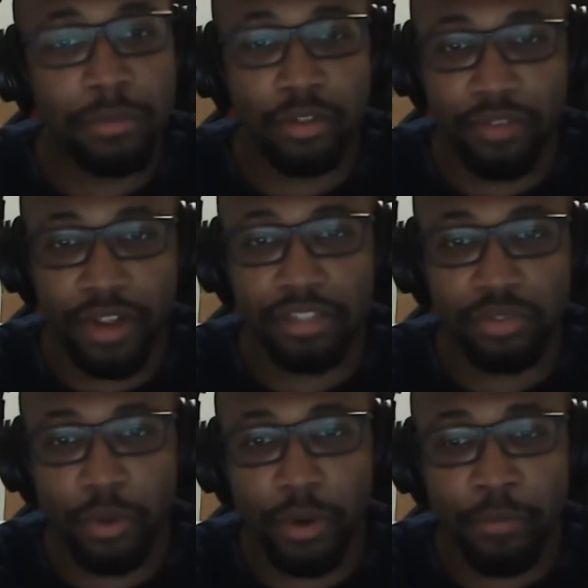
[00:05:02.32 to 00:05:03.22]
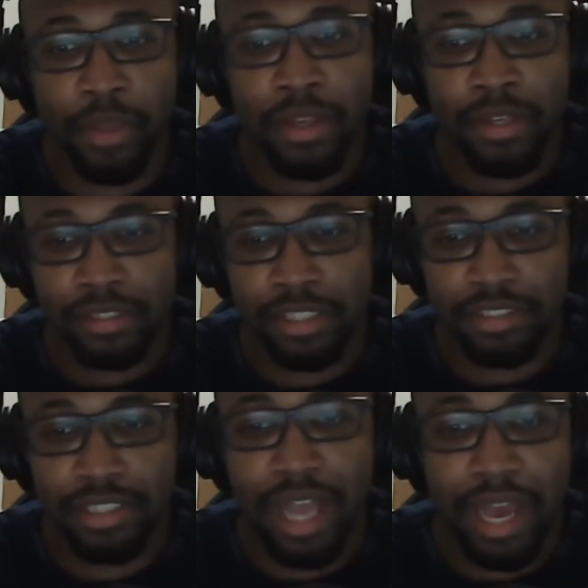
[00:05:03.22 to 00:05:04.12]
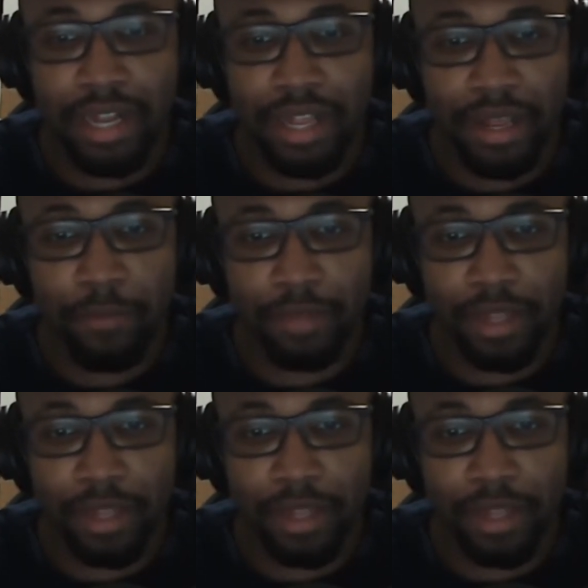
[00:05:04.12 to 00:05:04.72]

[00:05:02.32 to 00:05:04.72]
revenge story essentially had him